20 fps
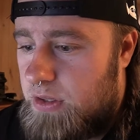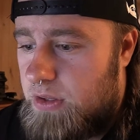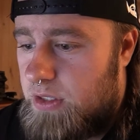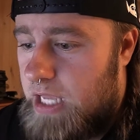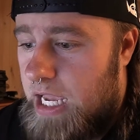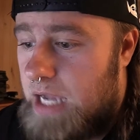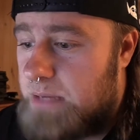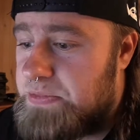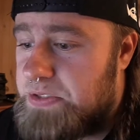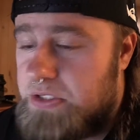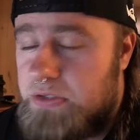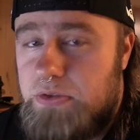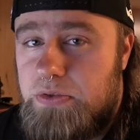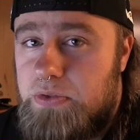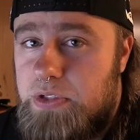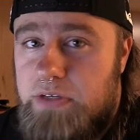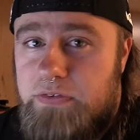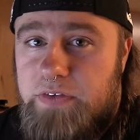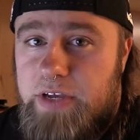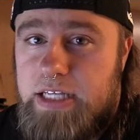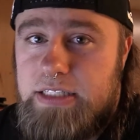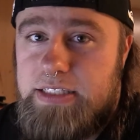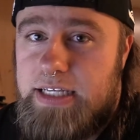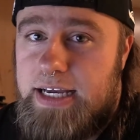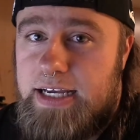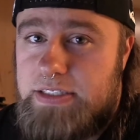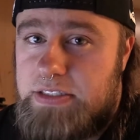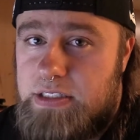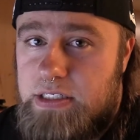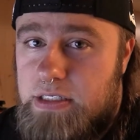absolutely
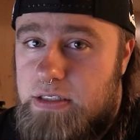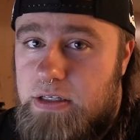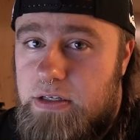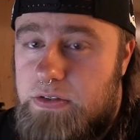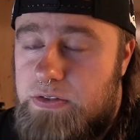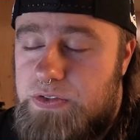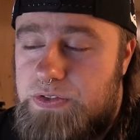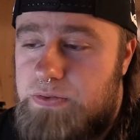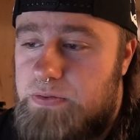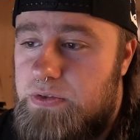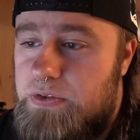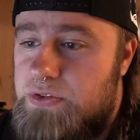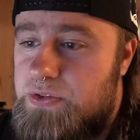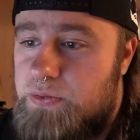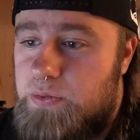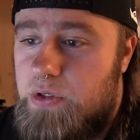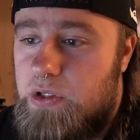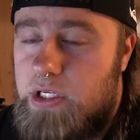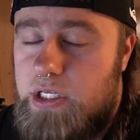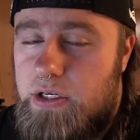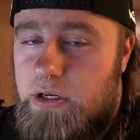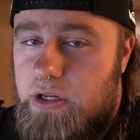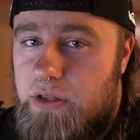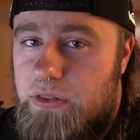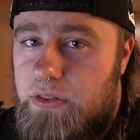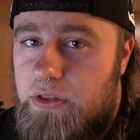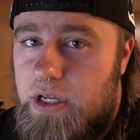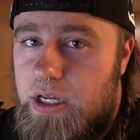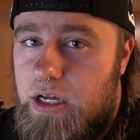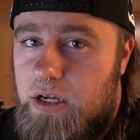fantastic. There's really
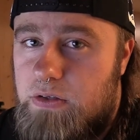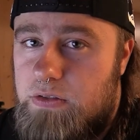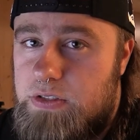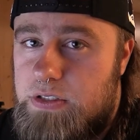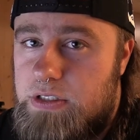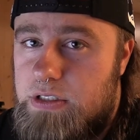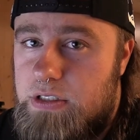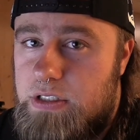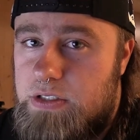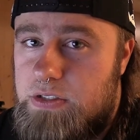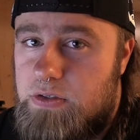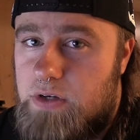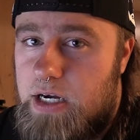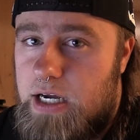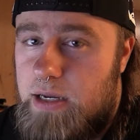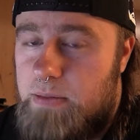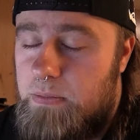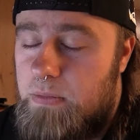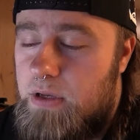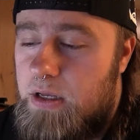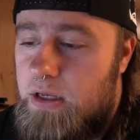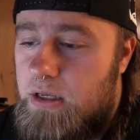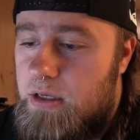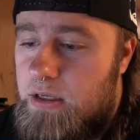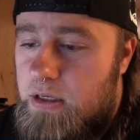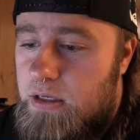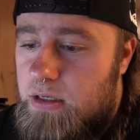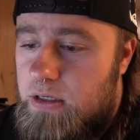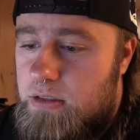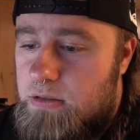nothing else to describe
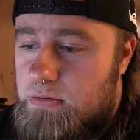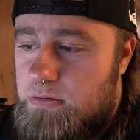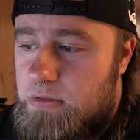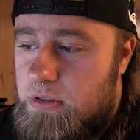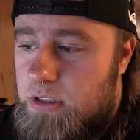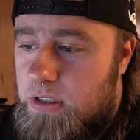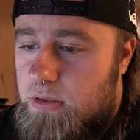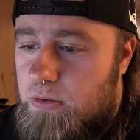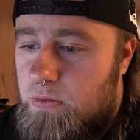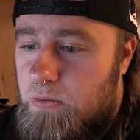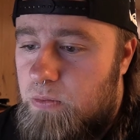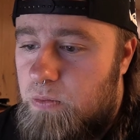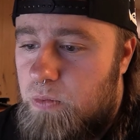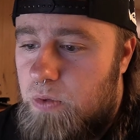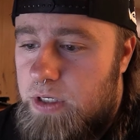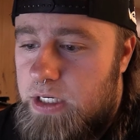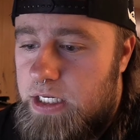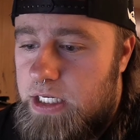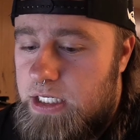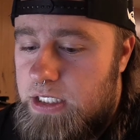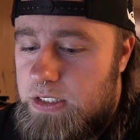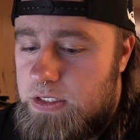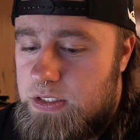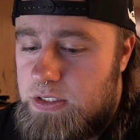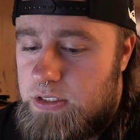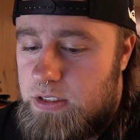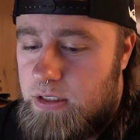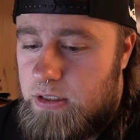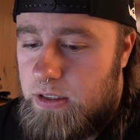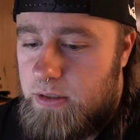what it is.
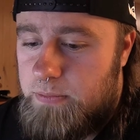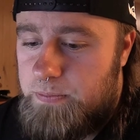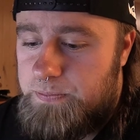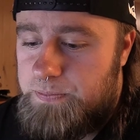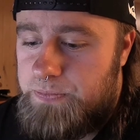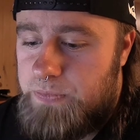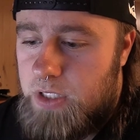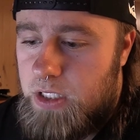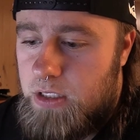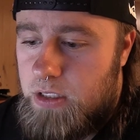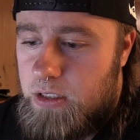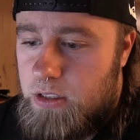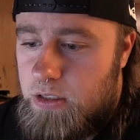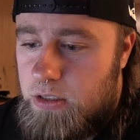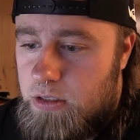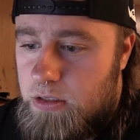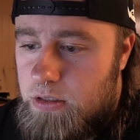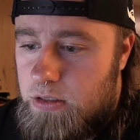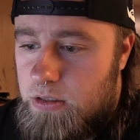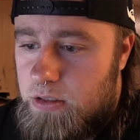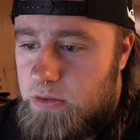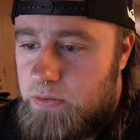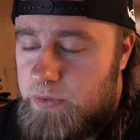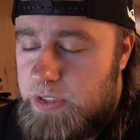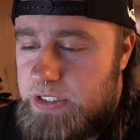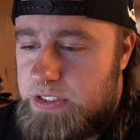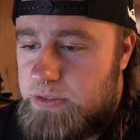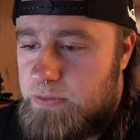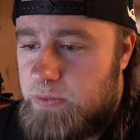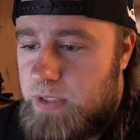The
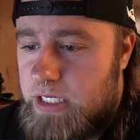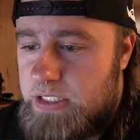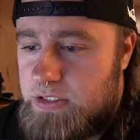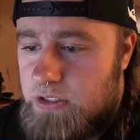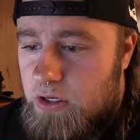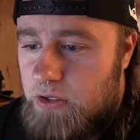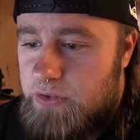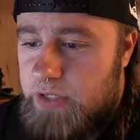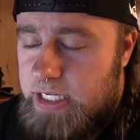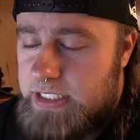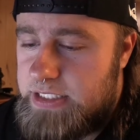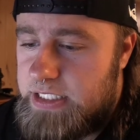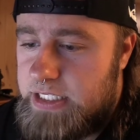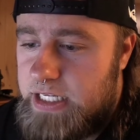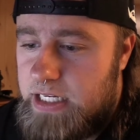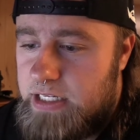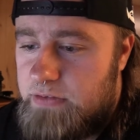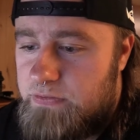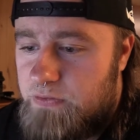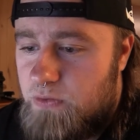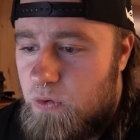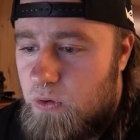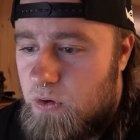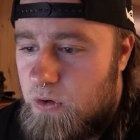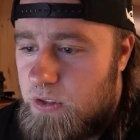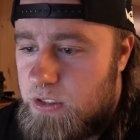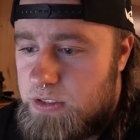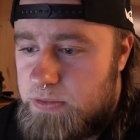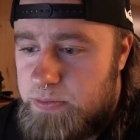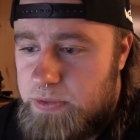reason why it's called
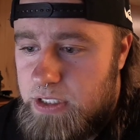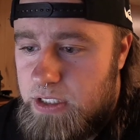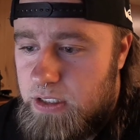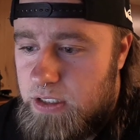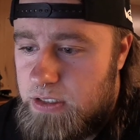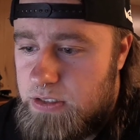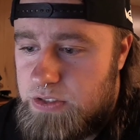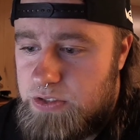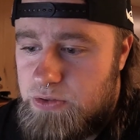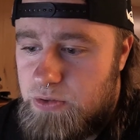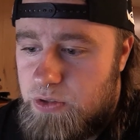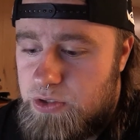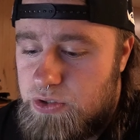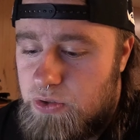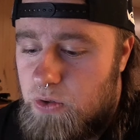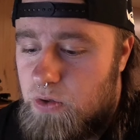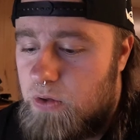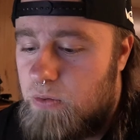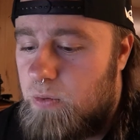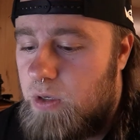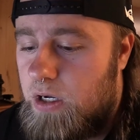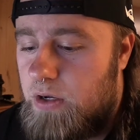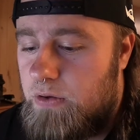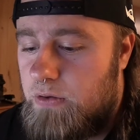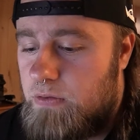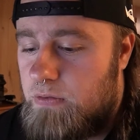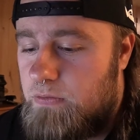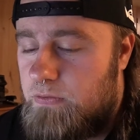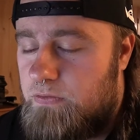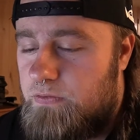1984 is because George
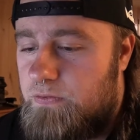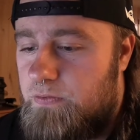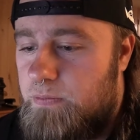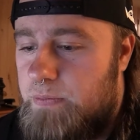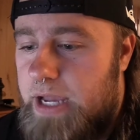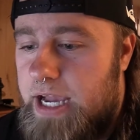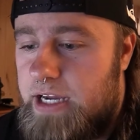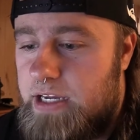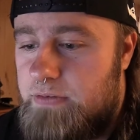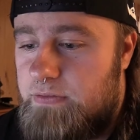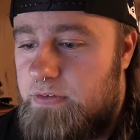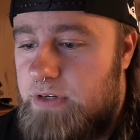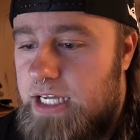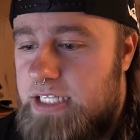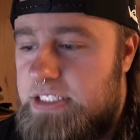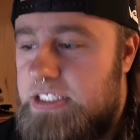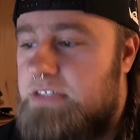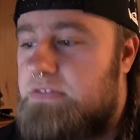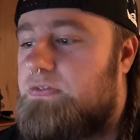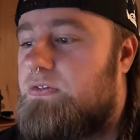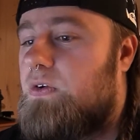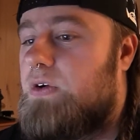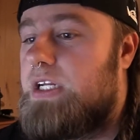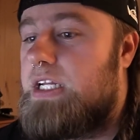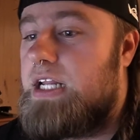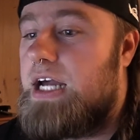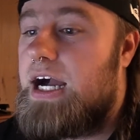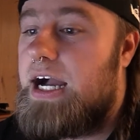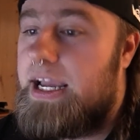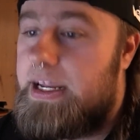Orwell, back in
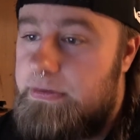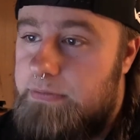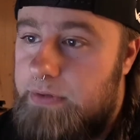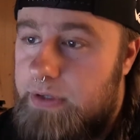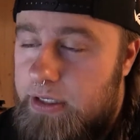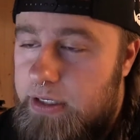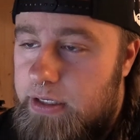1949,